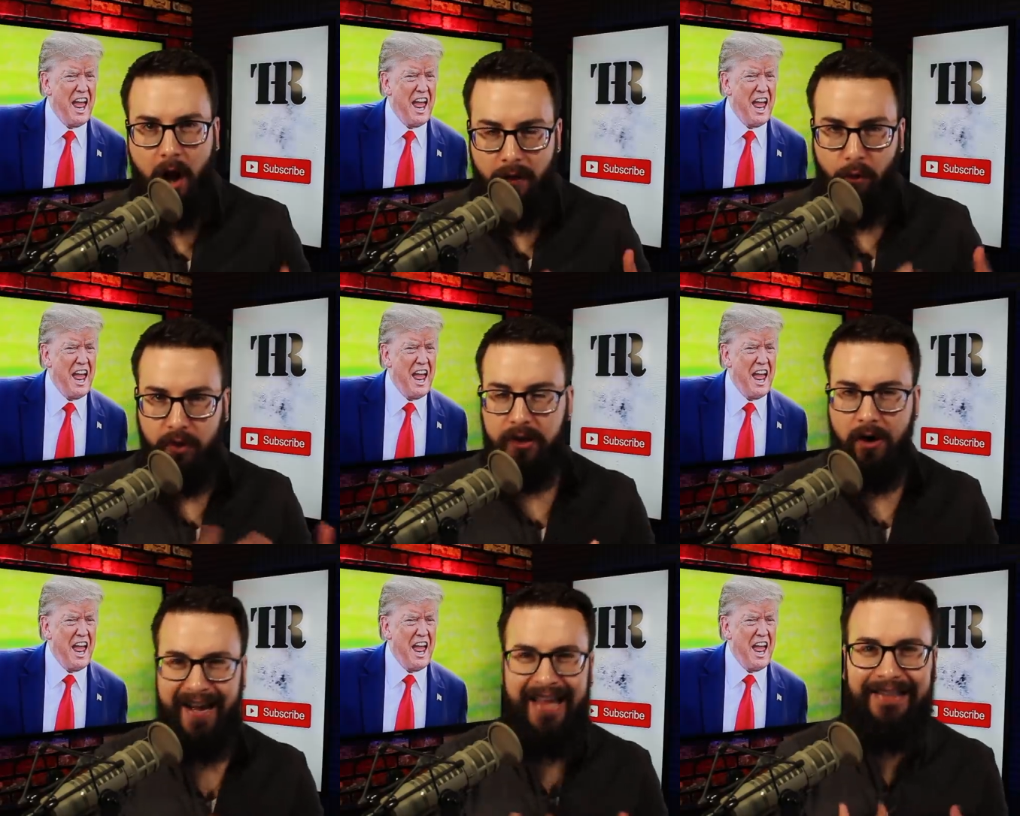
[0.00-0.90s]

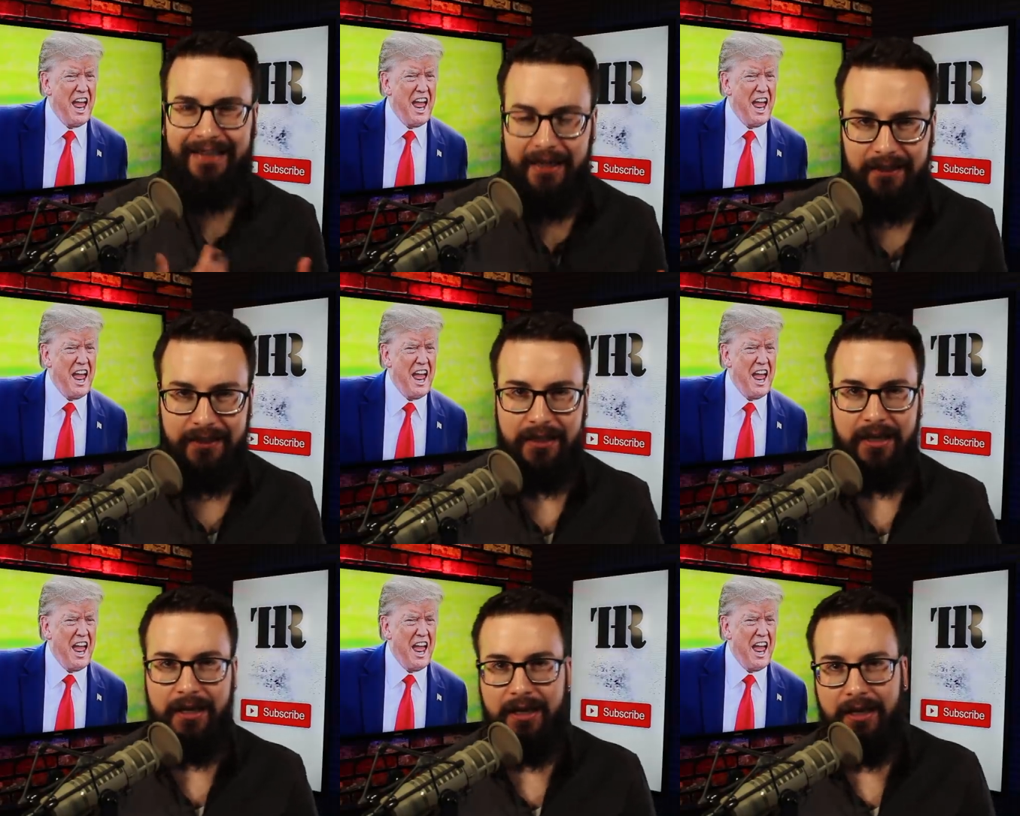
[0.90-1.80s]
Speaker 1: authoritarian instincts
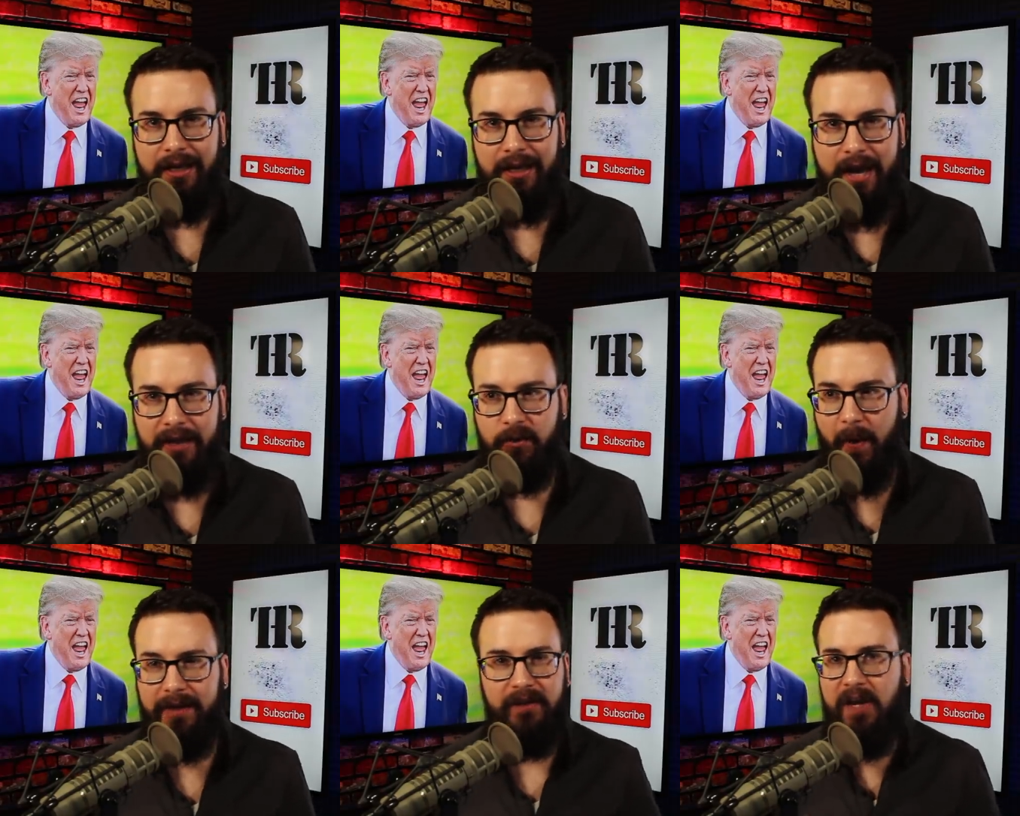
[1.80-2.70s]
and he
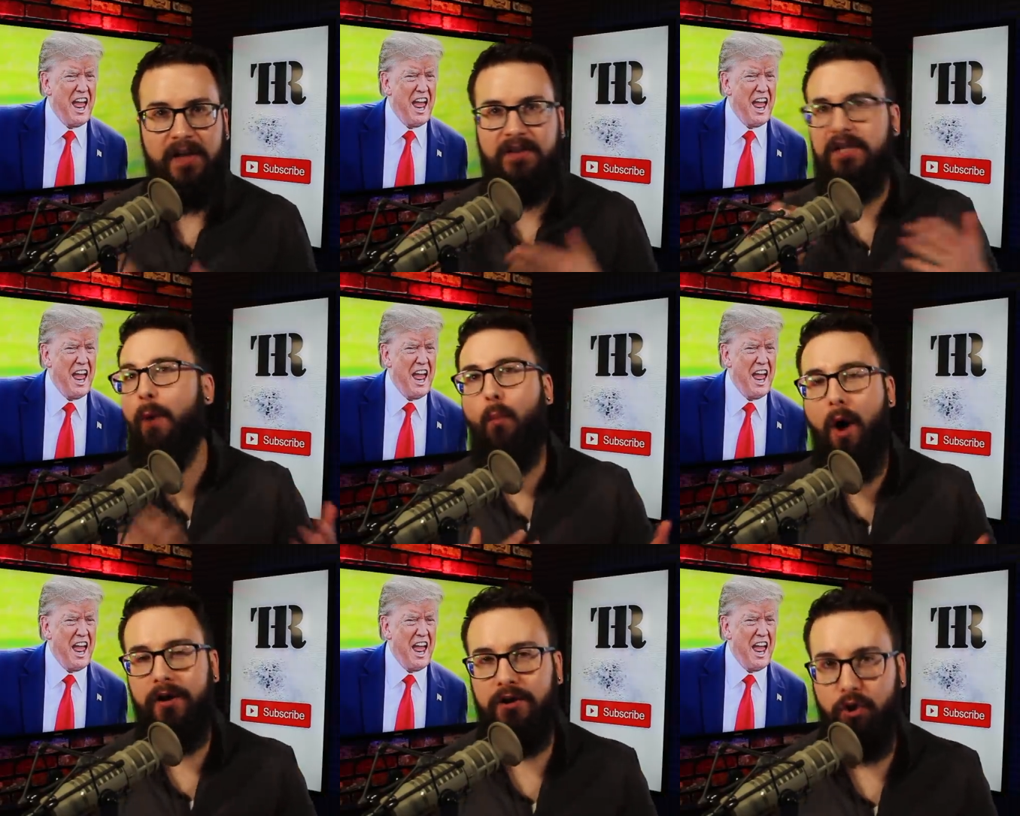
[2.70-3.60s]
tries to get
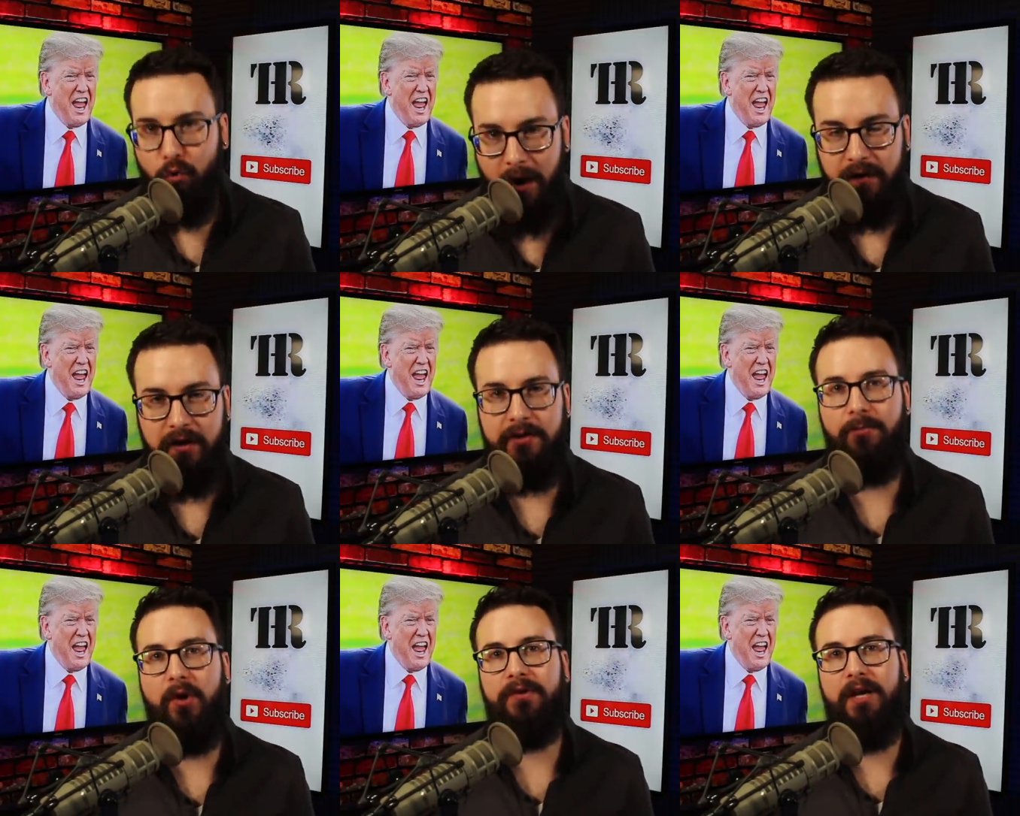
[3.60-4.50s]
someone to crush these
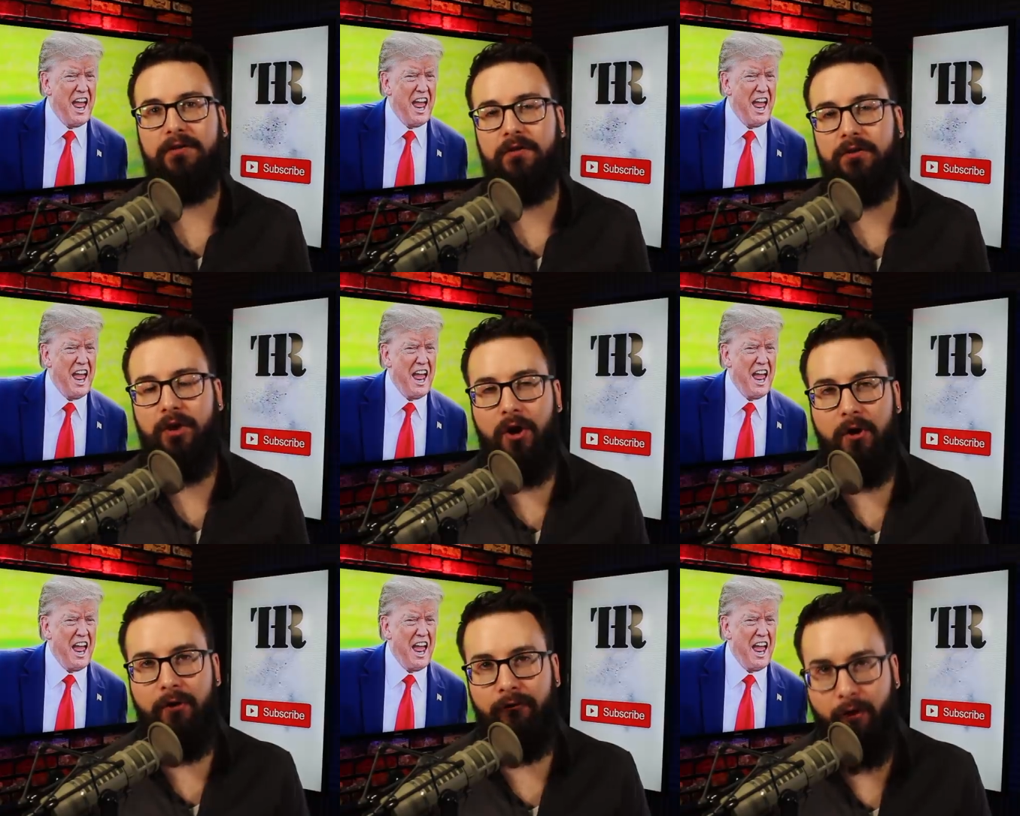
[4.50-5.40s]
protesters
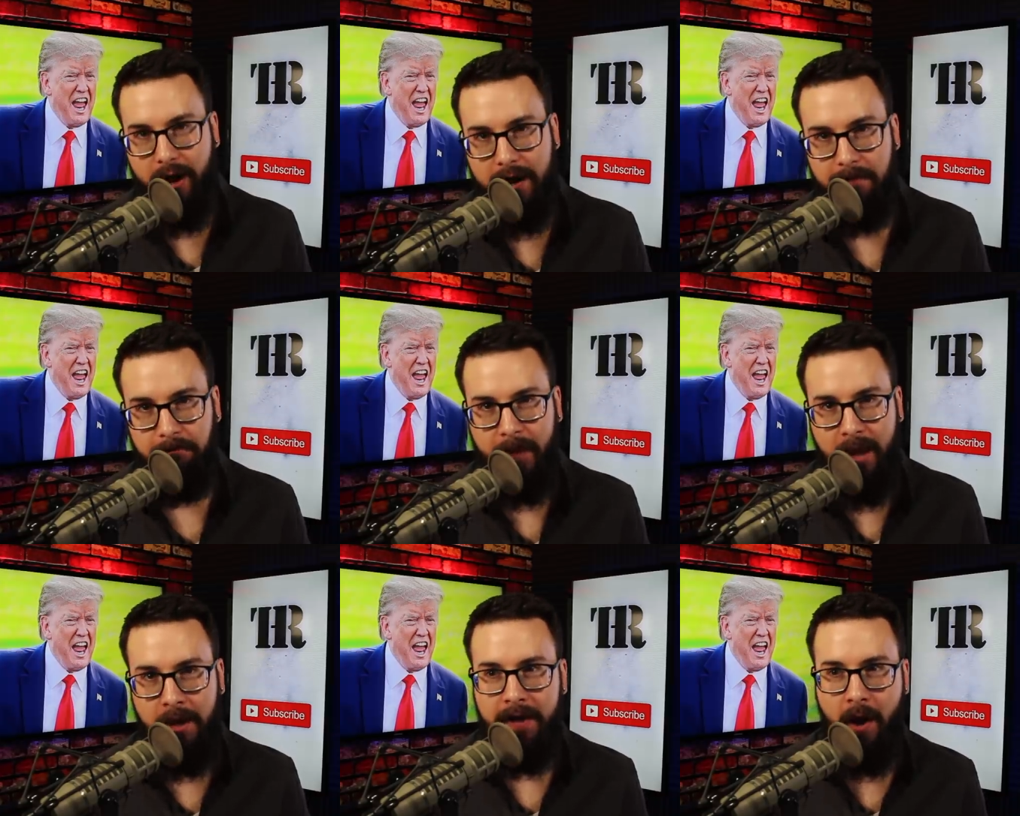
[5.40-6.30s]
for him.
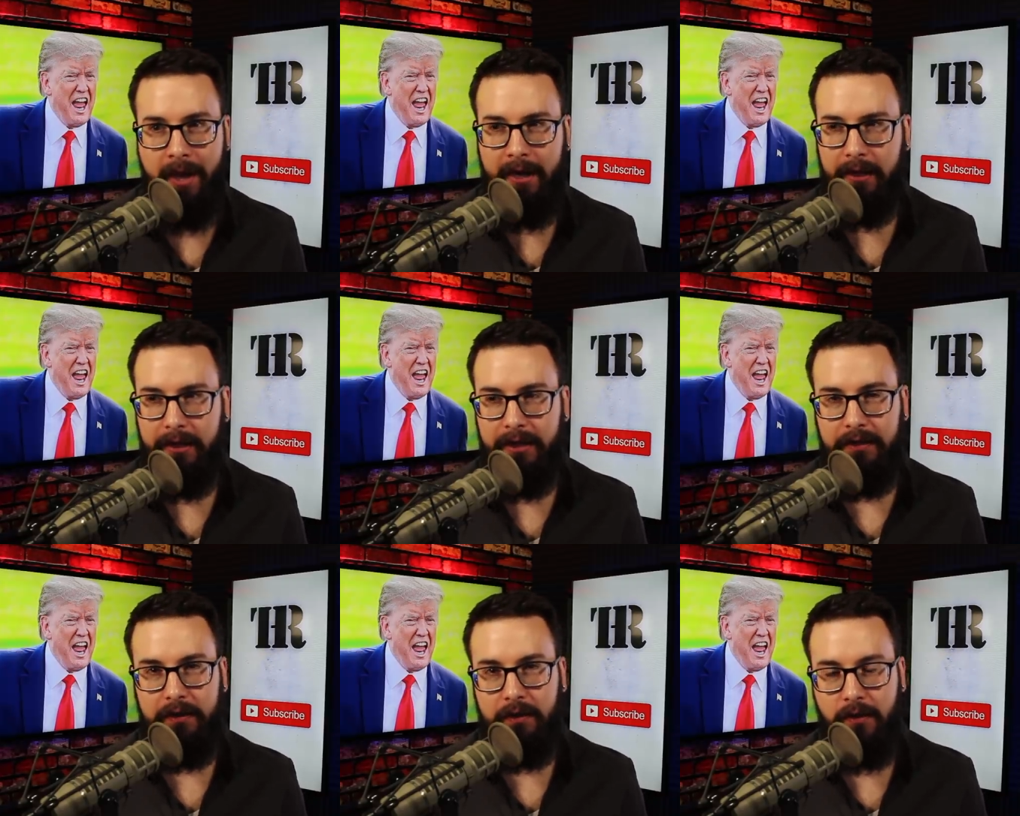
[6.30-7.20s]
Now, in a
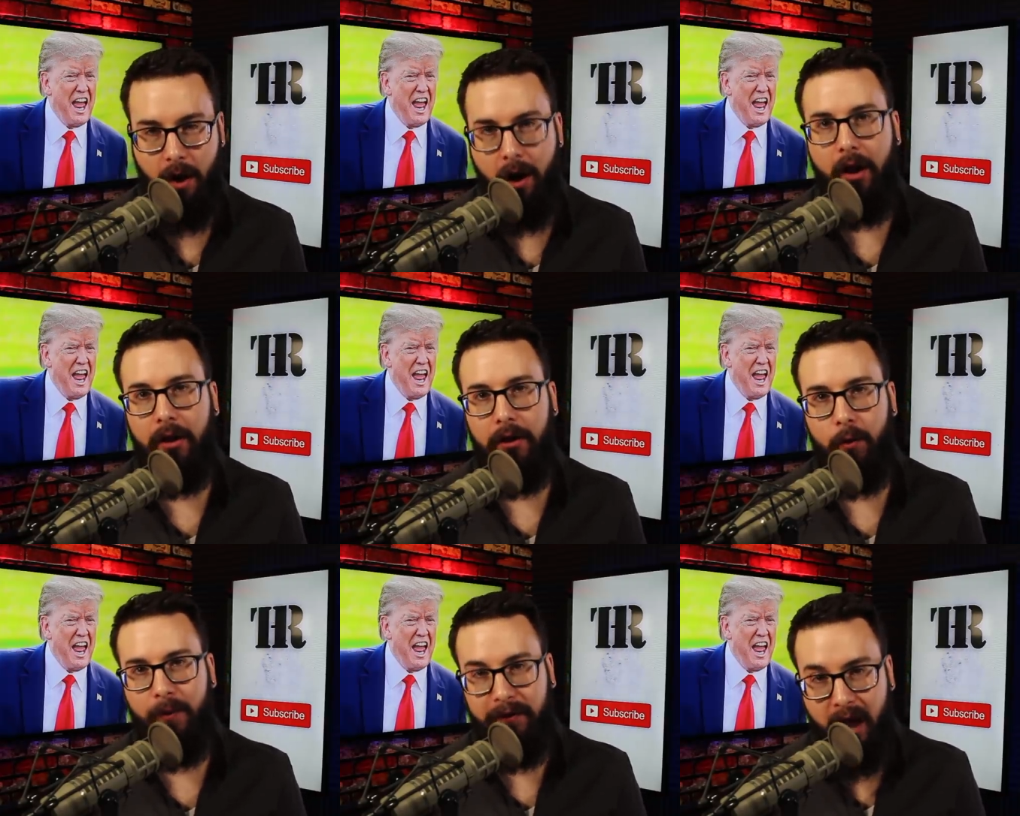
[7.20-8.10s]
leaked call
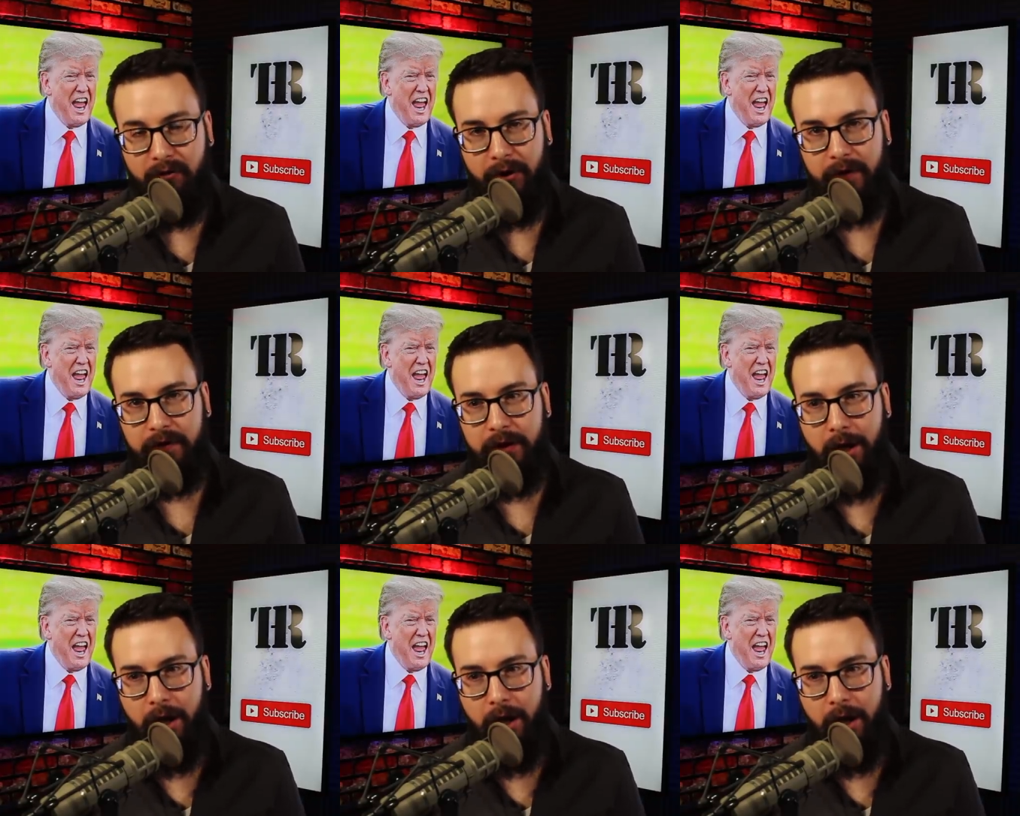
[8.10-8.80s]
with governors,